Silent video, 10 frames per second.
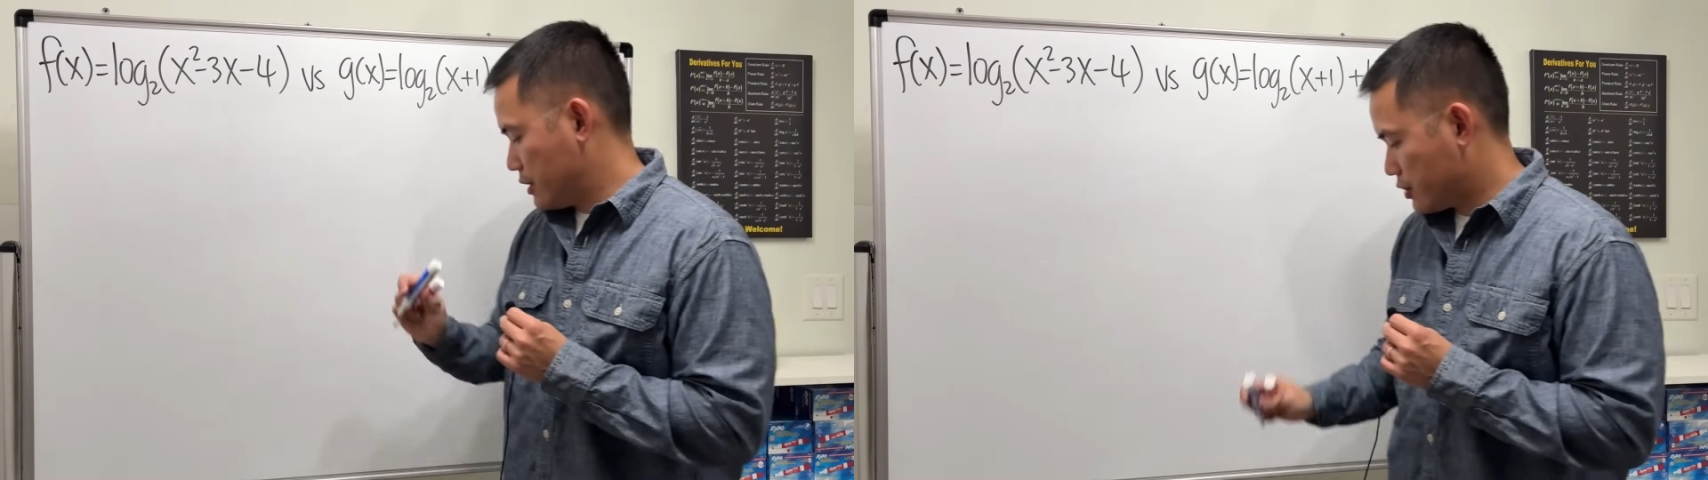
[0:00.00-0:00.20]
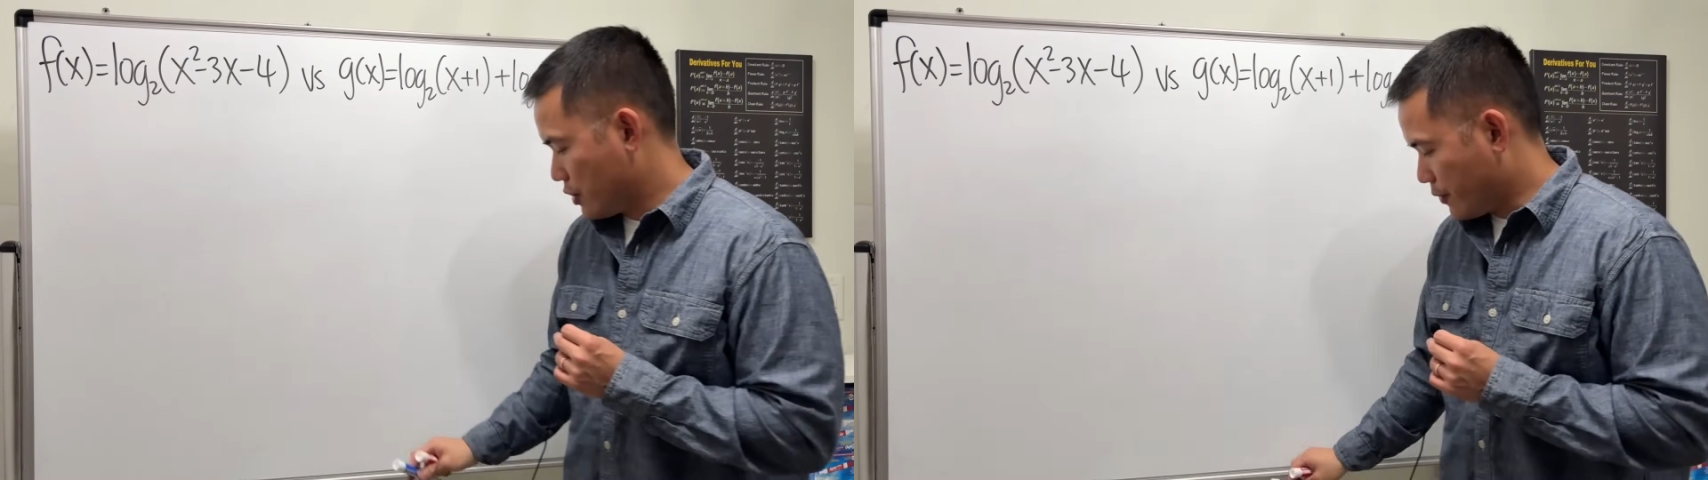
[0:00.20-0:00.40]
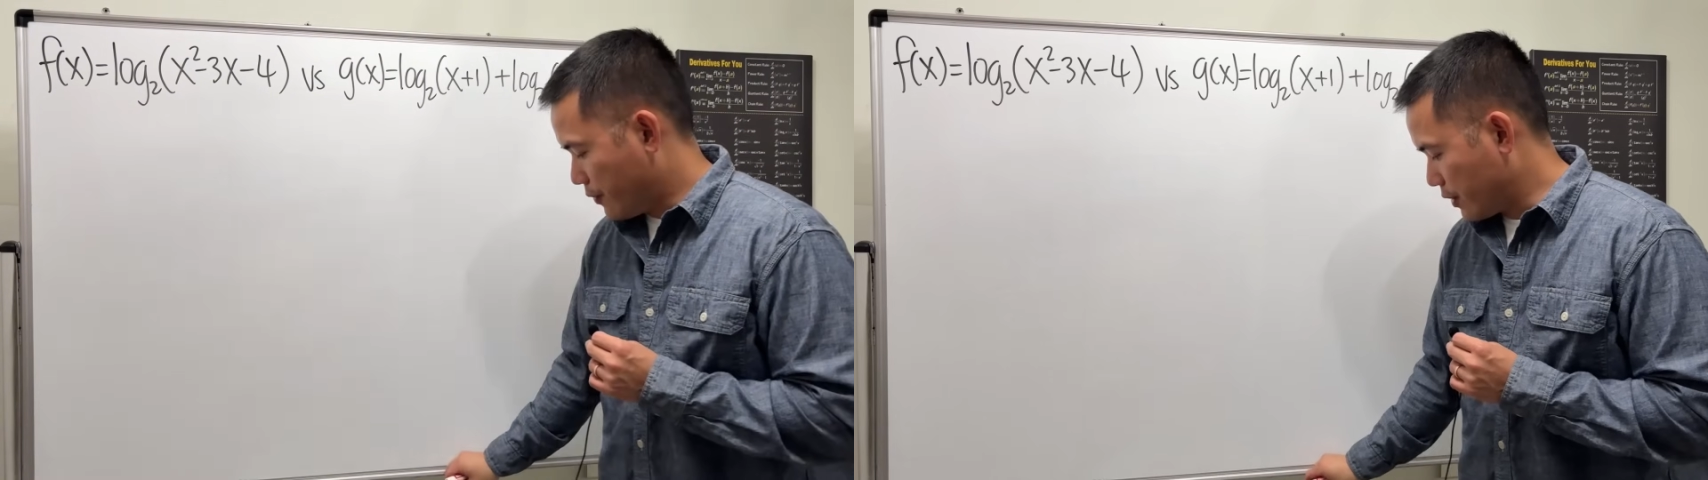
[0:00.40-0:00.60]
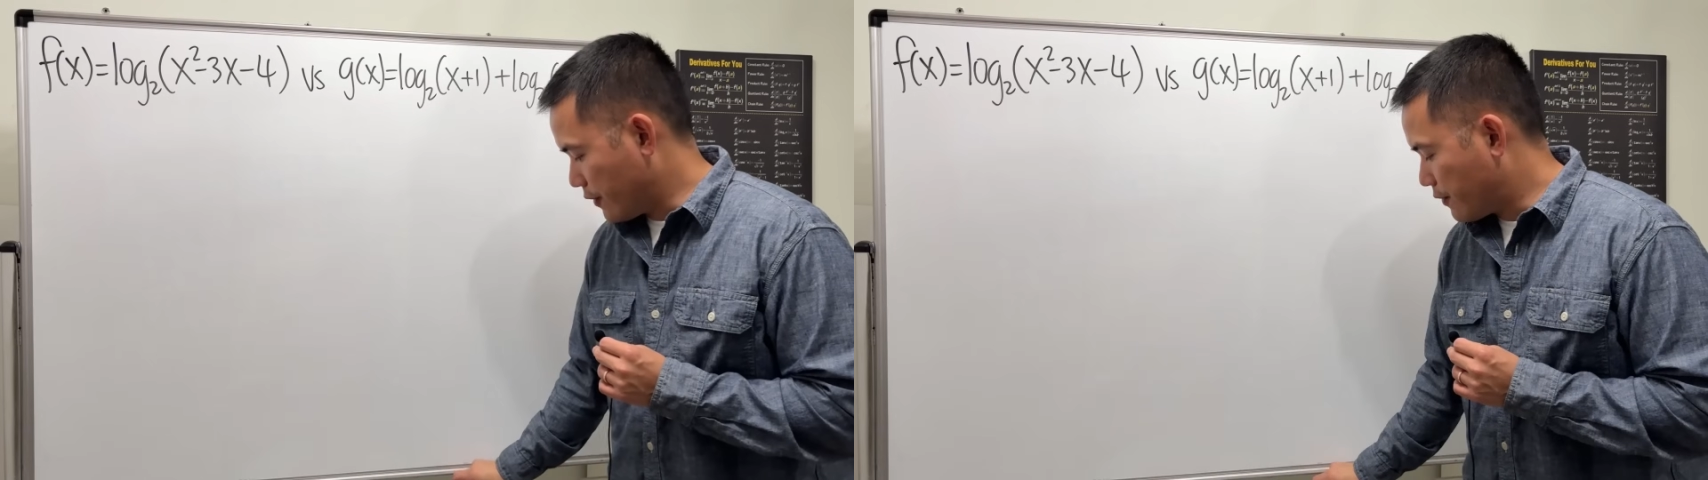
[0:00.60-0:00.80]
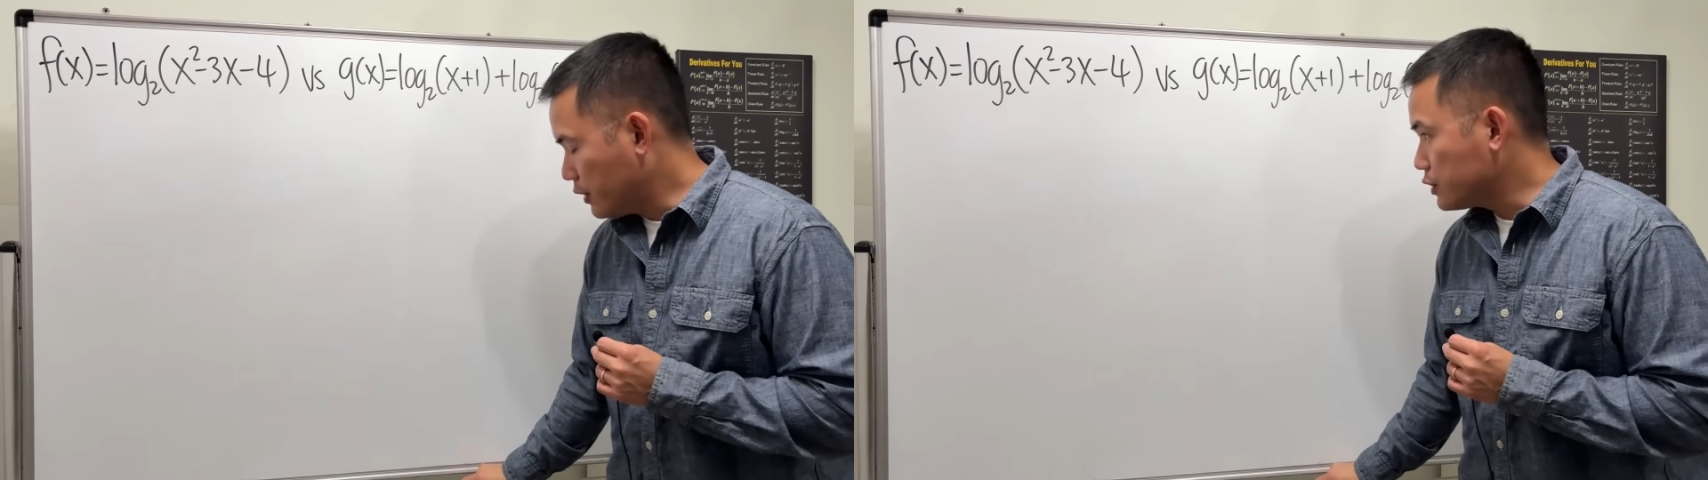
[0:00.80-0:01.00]
So for the
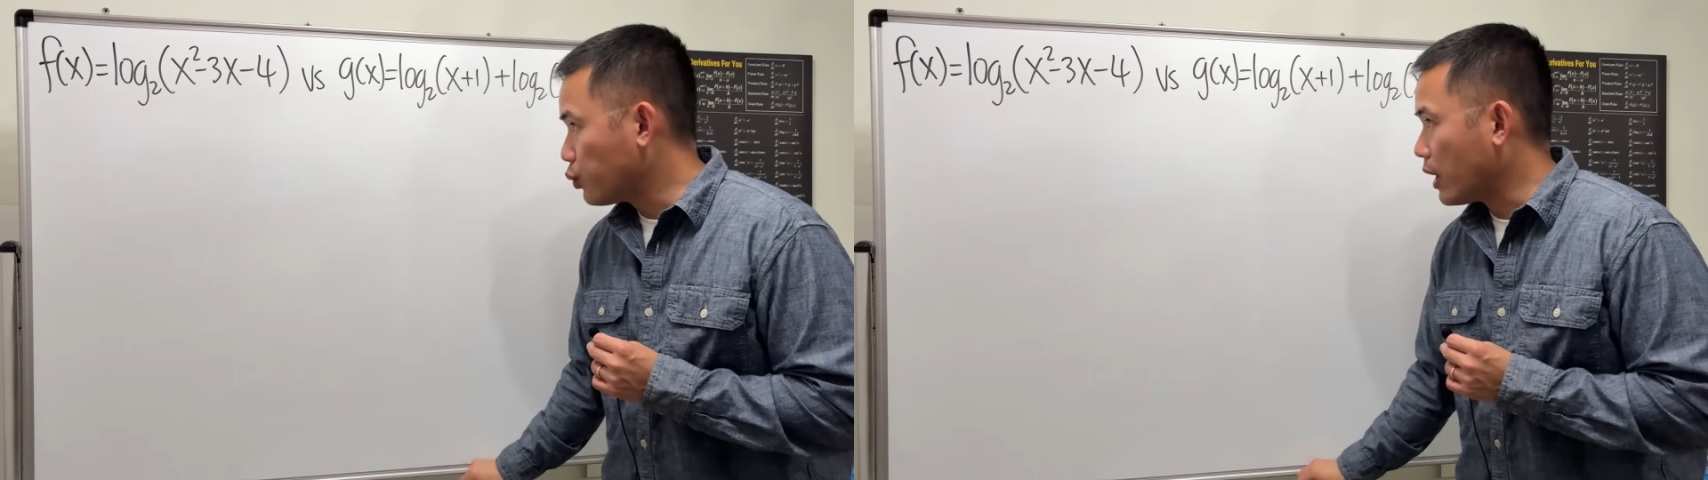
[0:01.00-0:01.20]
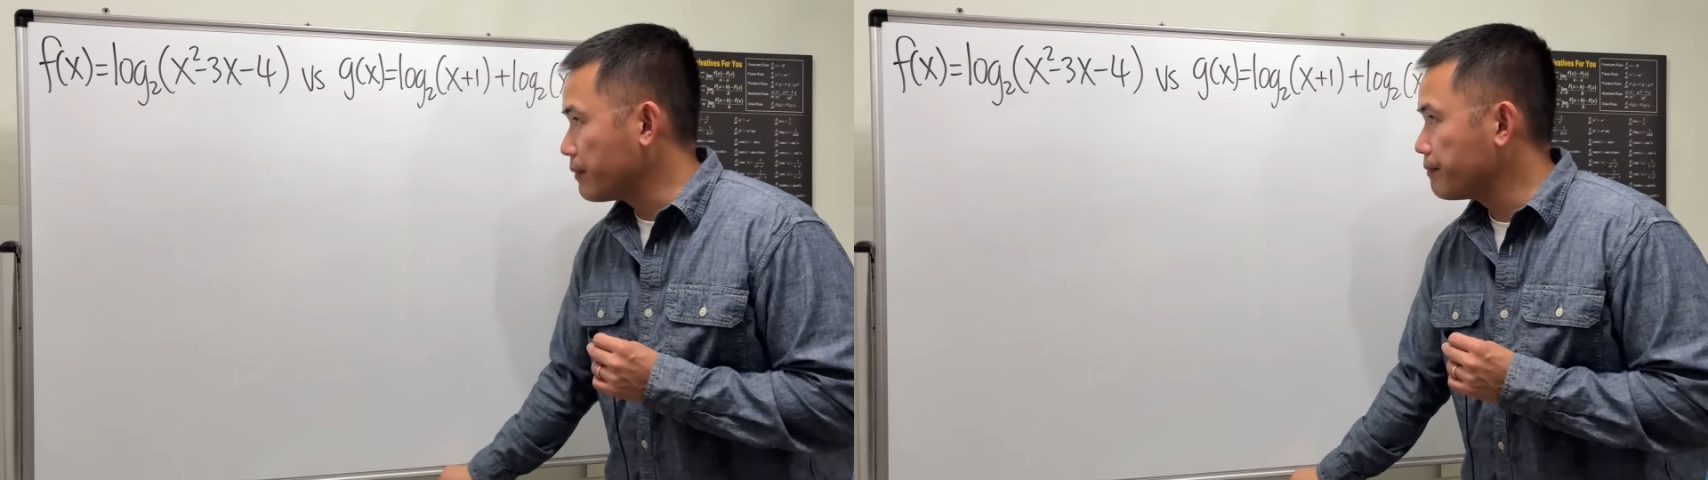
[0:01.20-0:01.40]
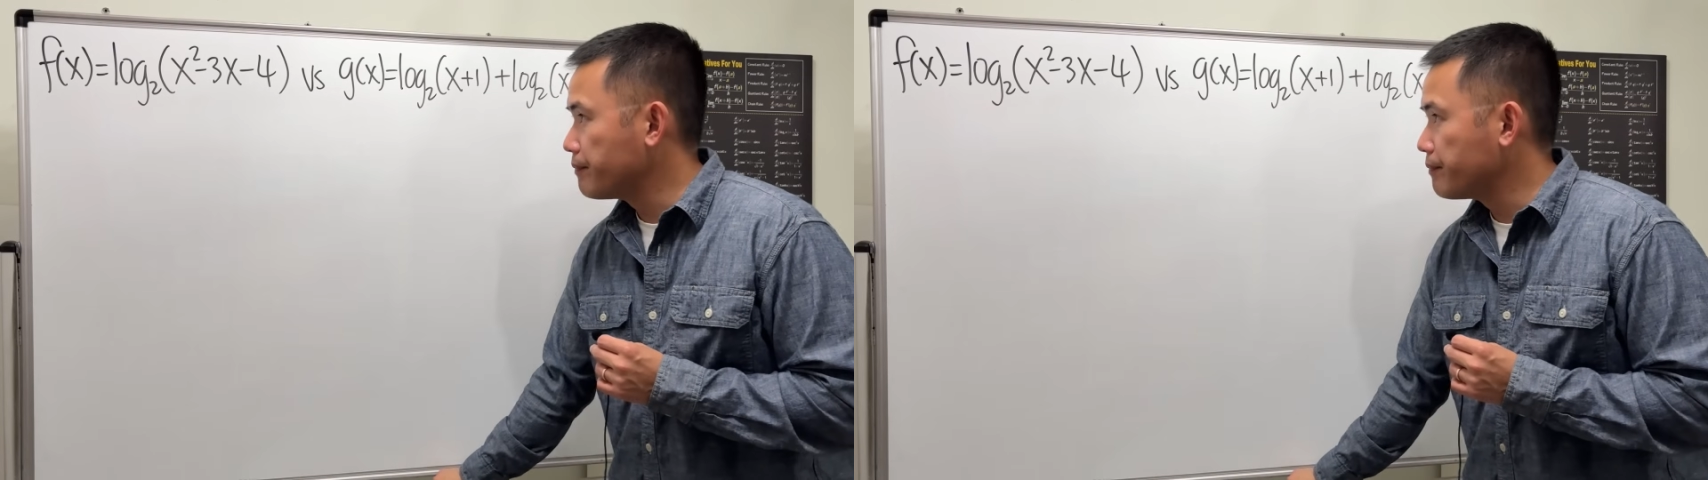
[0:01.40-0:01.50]
first one,